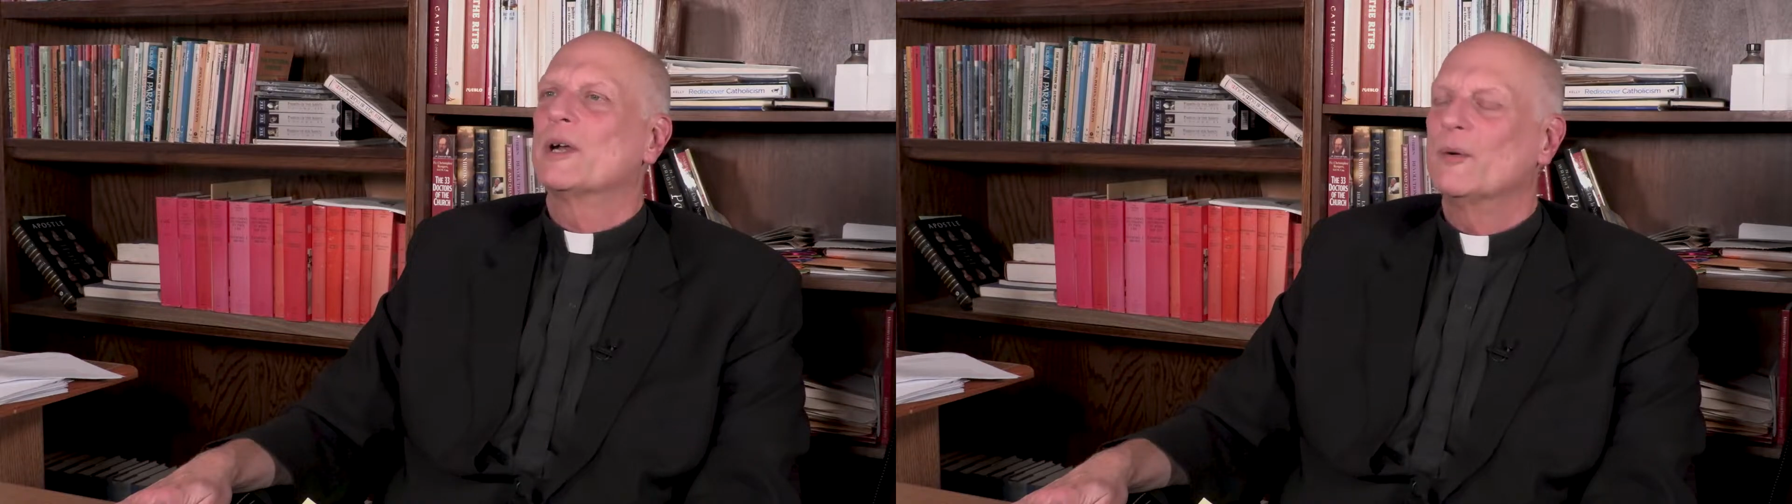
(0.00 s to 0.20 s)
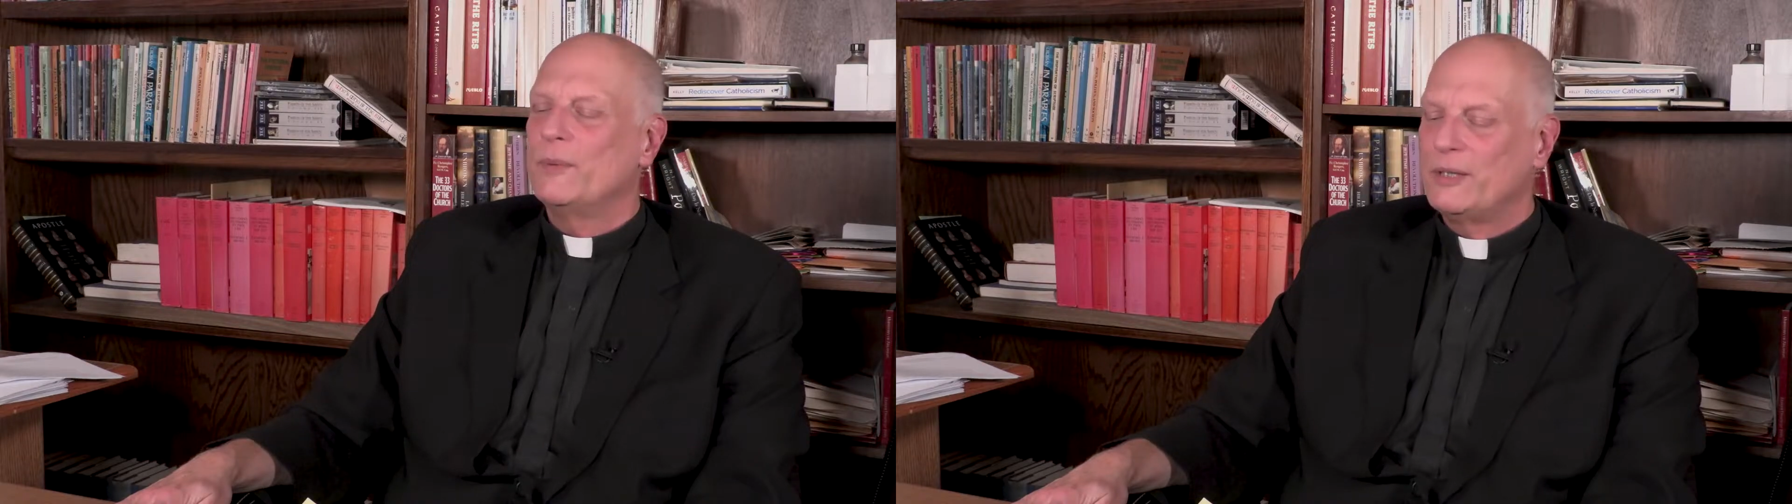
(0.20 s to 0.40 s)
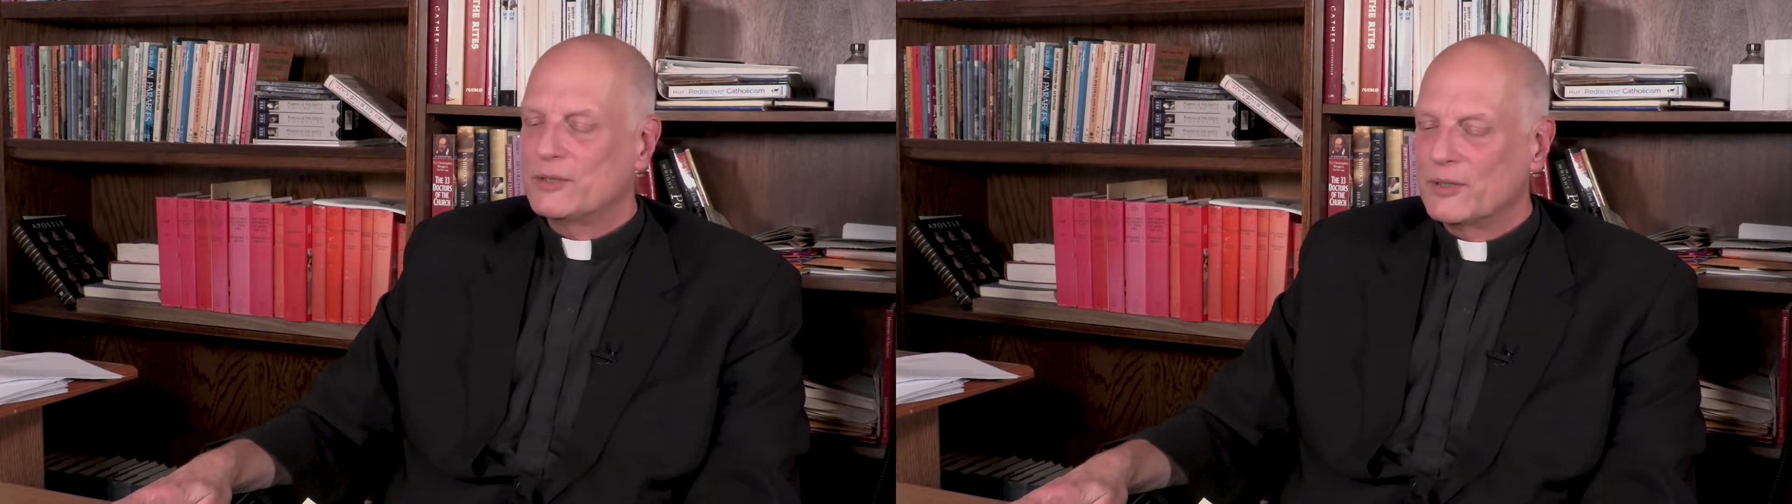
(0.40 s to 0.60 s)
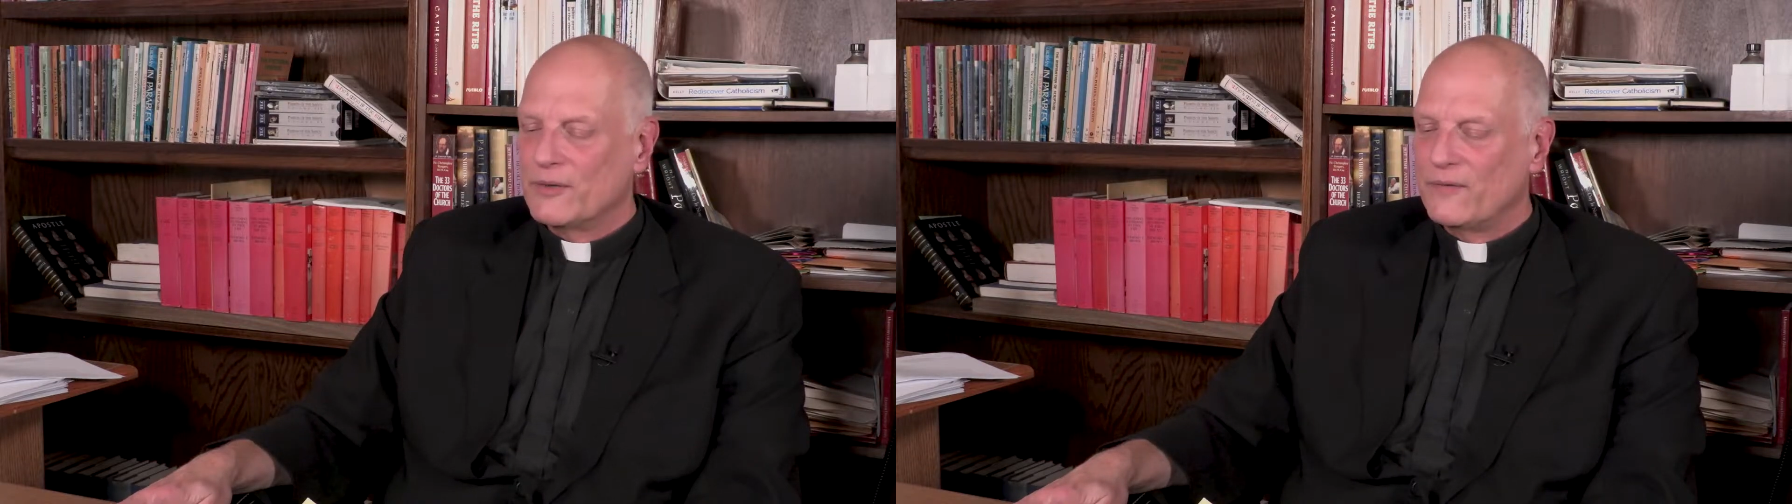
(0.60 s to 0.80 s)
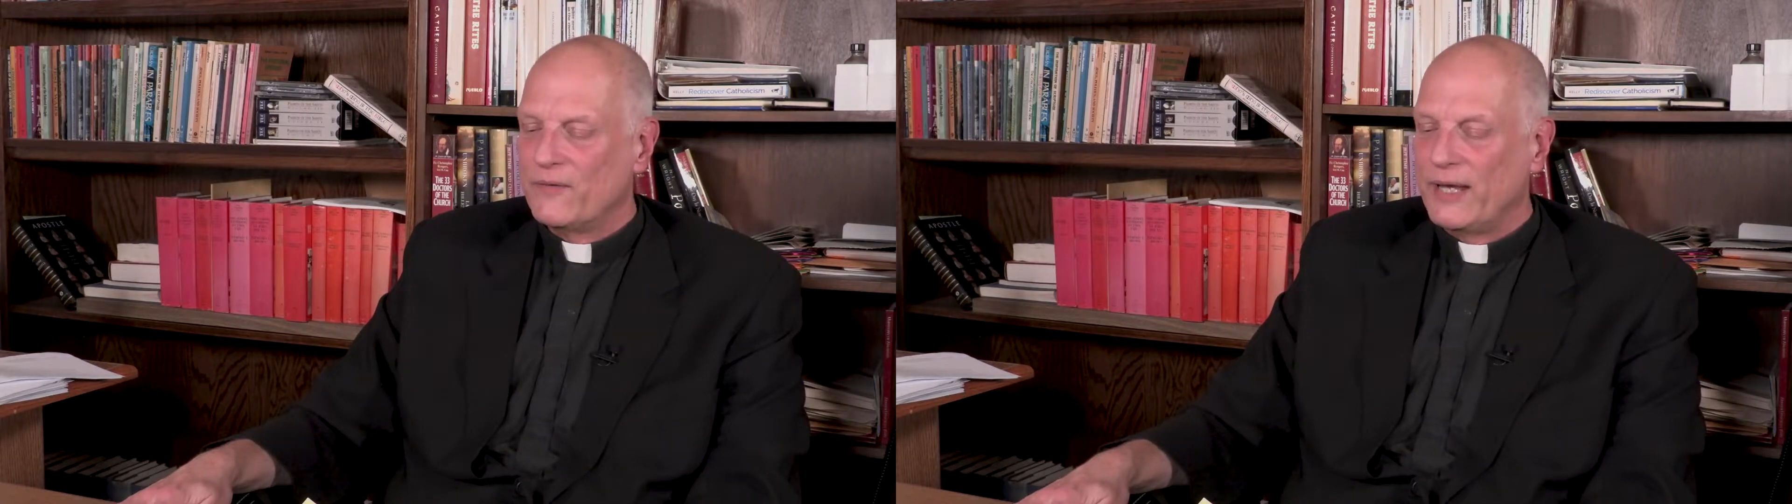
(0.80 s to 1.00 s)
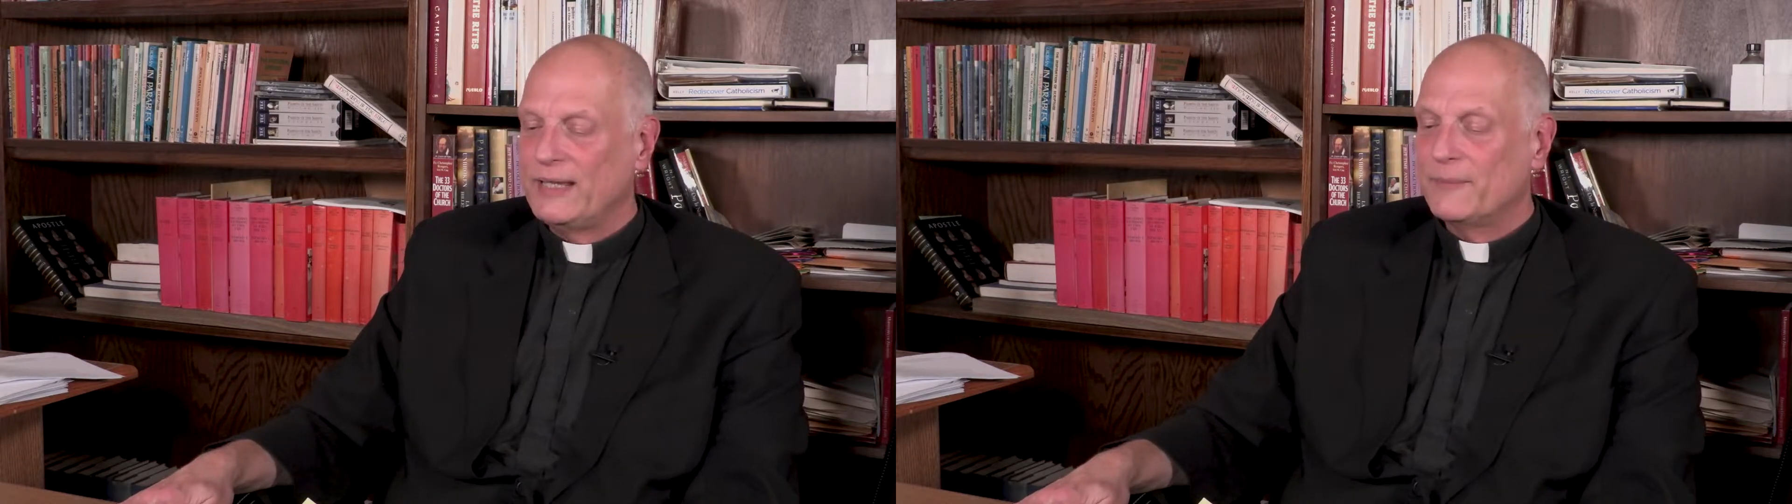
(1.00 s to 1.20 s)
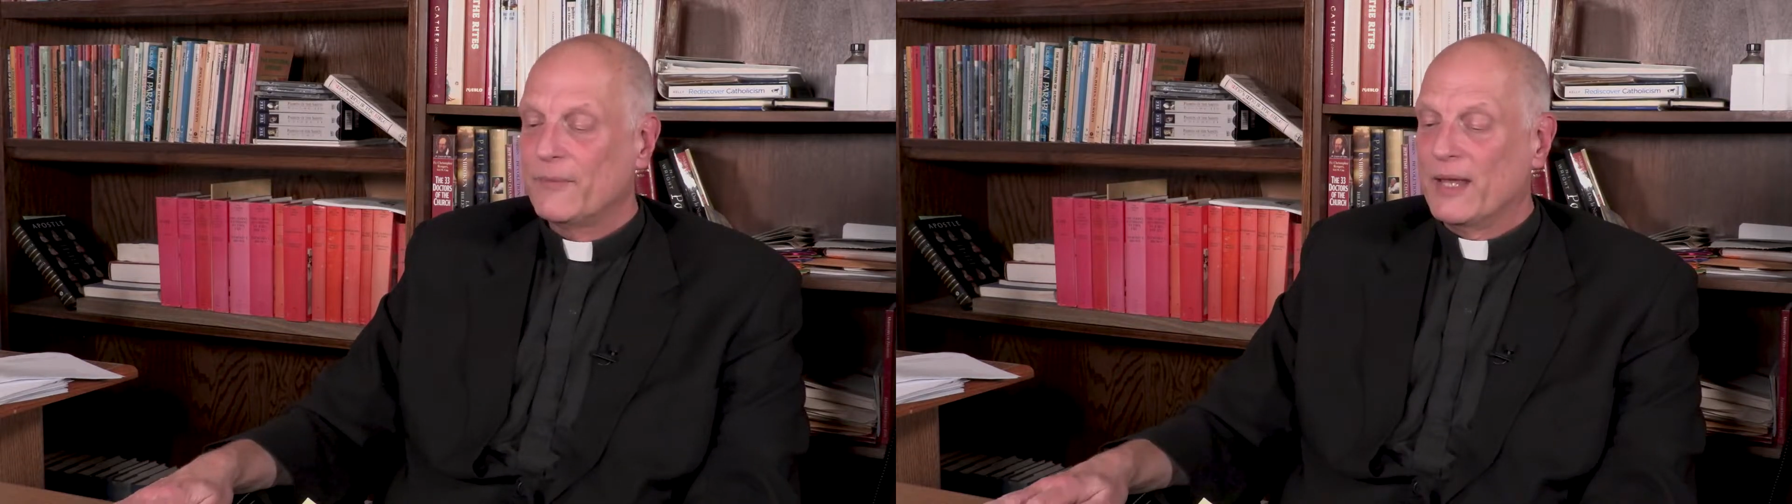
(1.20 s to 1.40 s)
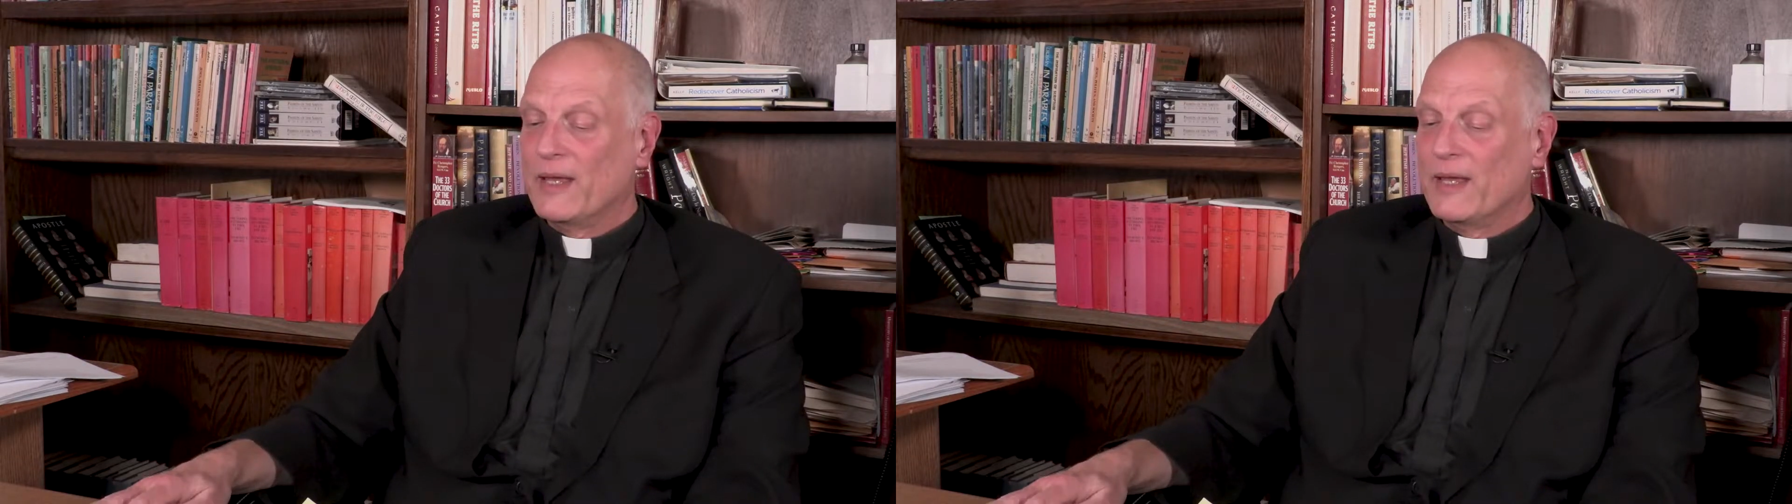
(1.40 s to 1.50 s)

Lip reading: coming to the faith.